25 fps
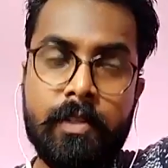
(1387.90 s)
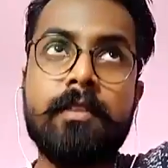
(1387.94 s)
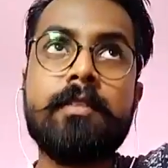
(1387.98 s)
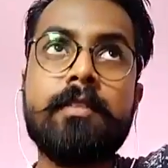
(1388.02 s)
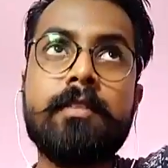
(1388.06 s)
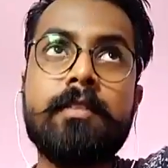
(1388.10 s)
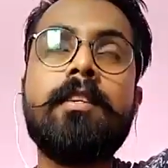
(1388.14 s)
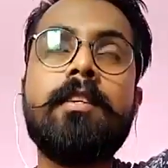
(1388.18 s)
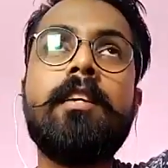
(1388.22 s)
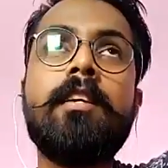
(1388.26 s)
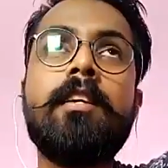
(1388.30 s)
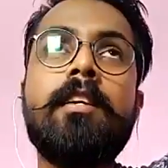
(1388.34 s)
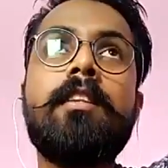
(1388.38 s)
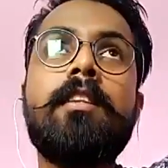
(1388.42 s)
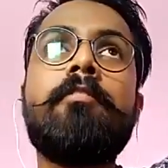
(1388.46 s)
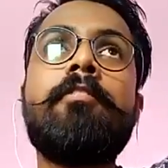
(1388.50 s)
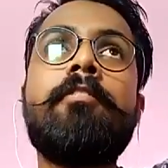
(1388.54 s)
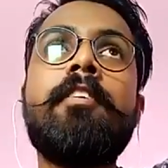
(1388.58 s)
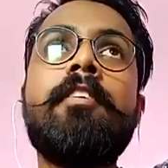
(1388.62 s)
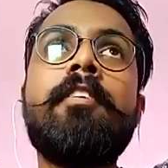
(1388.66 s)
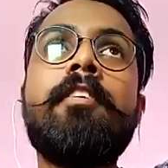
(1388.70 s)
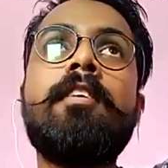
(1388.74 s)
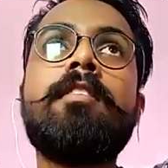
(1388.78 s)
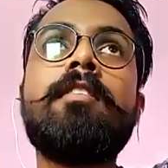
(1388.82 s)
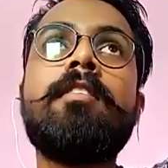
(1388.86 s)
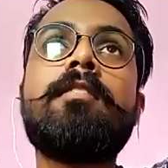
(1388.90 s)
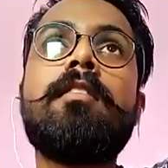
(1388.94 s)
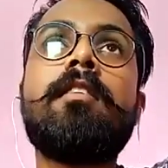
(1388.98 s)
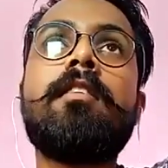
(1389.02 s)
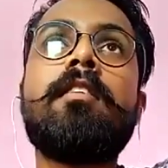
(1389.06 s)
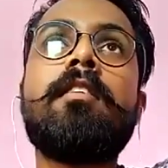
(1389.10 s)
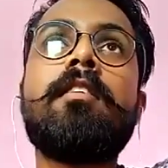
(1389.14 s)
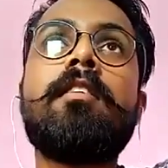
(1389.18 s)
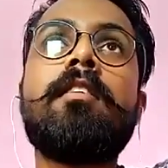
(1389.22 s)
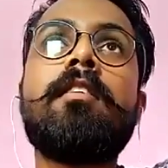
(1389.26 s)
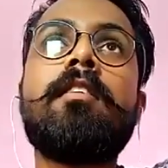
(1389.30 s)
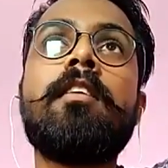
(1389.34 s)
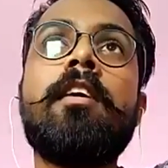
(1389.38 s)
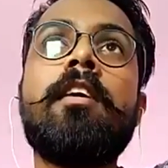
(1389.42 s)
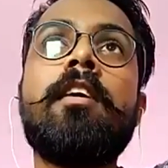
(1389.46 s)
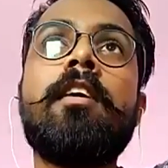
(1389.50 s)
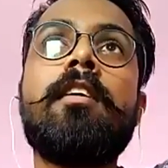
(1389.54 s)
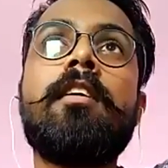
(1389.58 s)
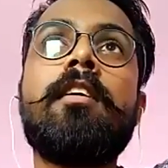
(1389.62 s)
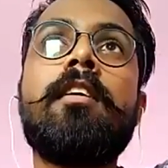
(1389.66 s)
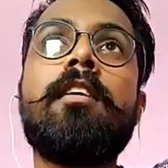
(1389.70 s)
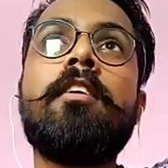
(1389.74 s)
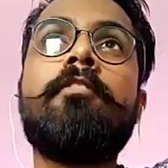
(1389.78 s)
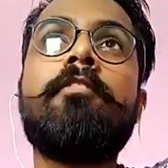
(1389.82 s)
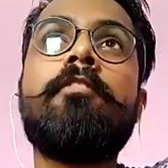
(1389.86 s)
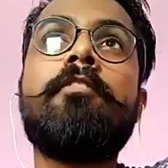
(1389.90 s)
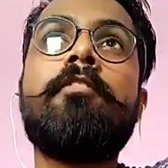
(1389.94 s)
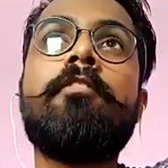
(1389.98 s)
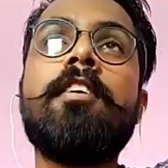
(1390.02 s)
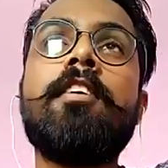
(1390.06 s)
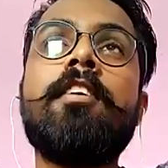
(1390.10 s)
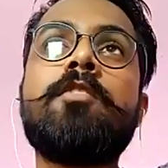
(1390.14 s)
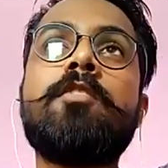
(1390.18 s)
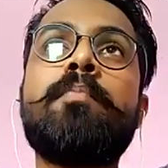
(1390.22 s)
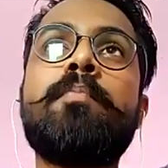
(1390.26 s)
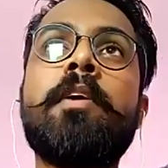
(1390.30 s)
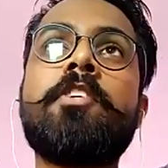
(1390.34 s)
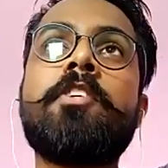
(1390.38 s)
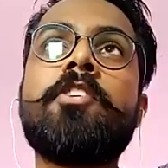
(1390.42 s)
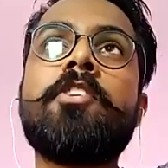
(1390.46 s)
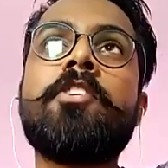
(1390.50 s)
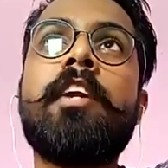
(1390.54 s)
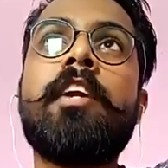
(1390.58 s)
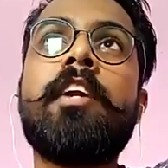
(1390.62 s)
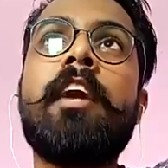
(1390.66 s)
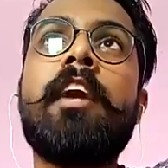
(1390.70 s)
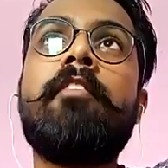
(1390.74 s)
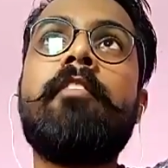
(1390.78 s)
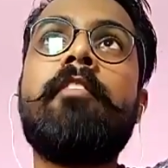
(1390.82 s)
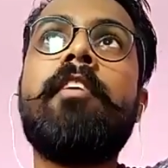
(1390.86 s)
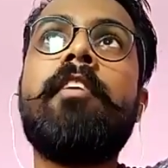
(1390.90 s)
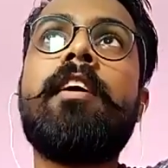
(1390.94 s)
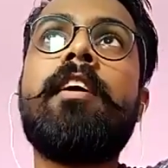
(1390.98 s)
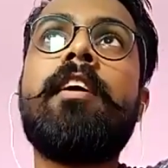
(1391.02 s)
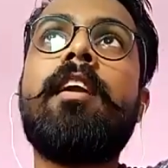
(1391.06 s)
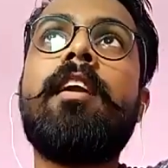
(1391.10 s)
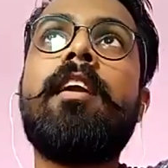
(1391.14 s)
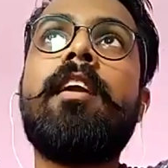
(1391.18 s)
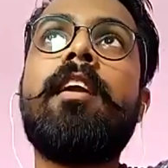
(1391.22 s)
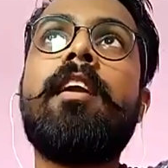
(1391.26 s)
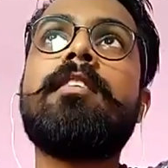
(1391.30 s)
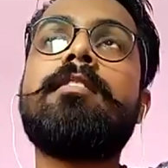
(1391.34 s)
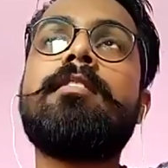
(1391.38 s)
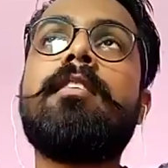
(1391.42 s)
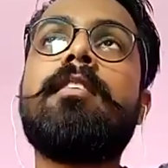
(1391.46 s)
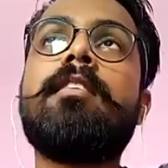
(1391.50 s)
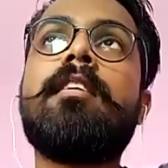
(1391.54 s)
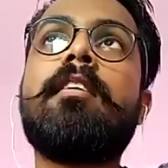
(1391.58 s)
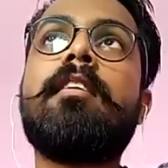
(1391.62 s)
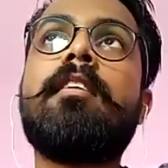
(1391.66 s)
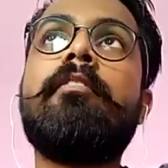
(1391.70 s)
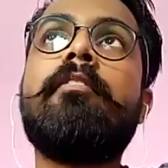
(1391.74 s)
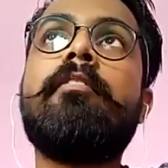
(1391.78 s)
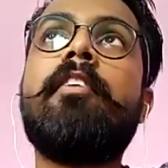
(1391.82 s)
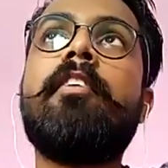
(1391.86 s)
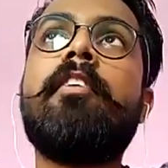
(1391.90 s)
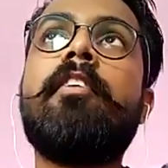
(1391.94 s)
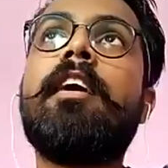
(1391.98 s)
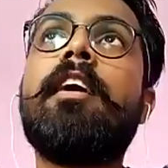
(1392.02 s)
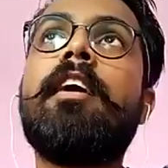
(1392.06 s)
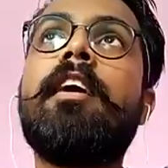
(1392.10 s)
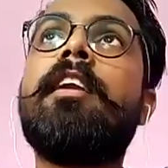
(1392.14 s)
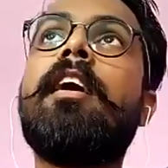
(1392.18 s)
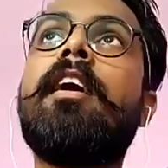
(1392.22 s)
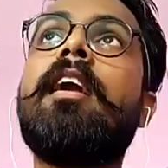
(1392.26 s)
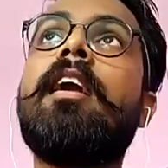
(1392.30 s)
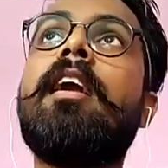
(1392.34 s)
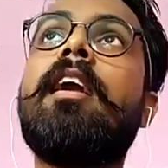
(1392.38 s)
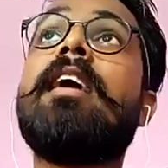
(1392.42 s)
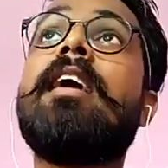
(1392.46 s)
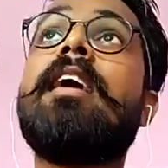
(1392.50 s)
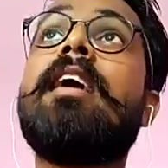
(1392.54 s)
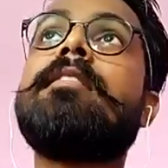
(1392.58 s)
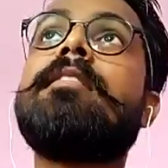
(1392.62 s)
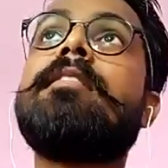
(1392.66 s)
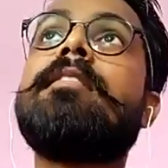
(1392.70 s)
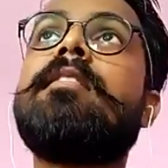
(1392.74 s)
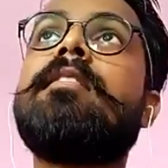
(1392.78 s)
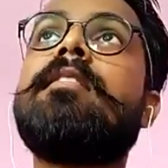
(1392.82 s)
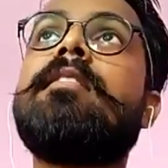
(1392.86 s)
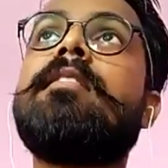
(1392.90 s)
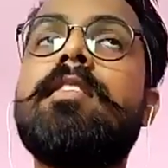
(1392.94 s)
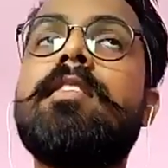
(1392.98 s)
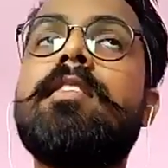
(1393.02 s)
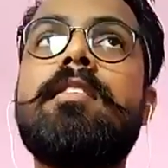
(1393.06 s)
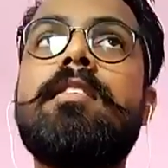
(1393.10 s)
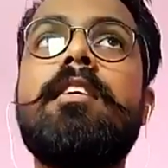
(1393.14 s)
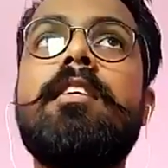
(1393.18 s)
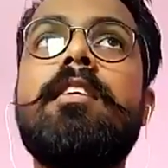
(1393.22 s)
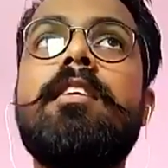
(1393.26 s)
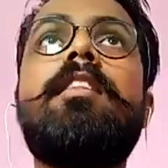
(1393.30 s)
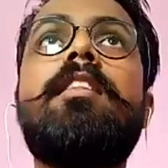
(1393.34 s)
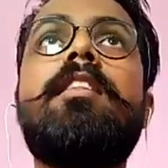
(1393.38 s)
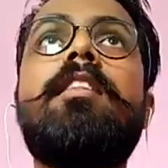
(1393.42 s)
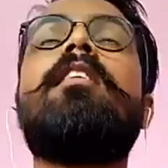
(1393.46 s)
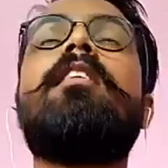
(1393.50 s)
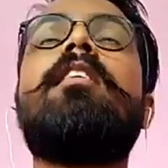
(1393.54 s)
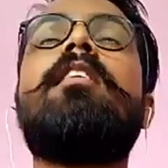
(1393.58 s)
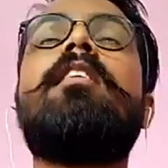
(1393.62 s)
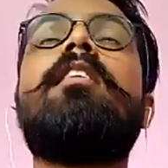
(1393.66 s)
See, the first picture that we click is we click in our eyes. We see the